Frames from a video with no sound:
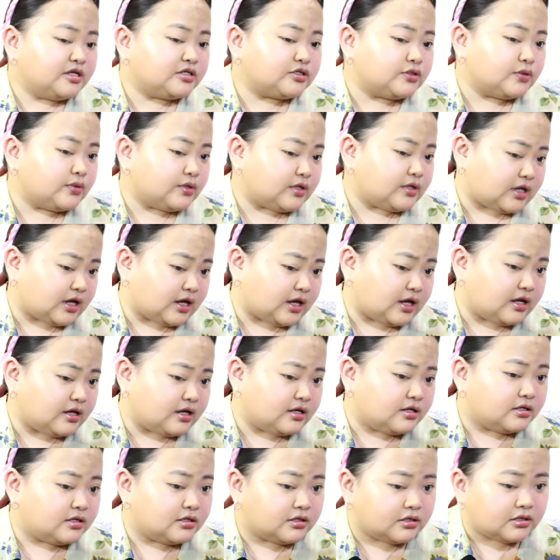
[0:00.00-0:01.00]
okay,
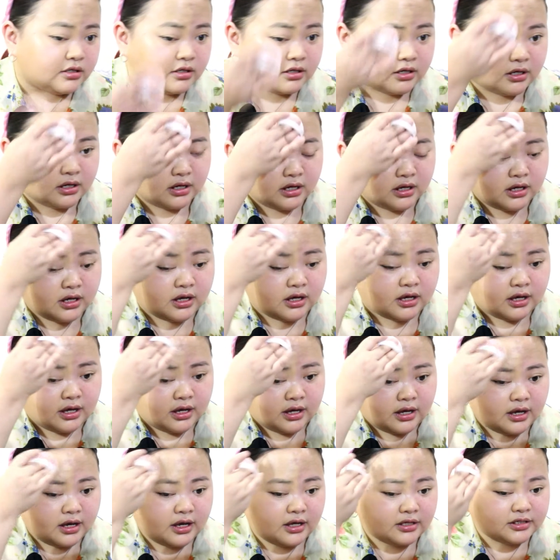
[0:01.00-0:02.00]

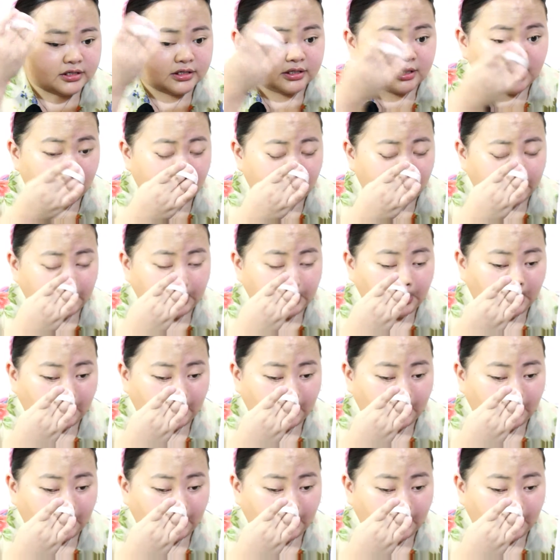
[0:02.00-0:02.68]
it's not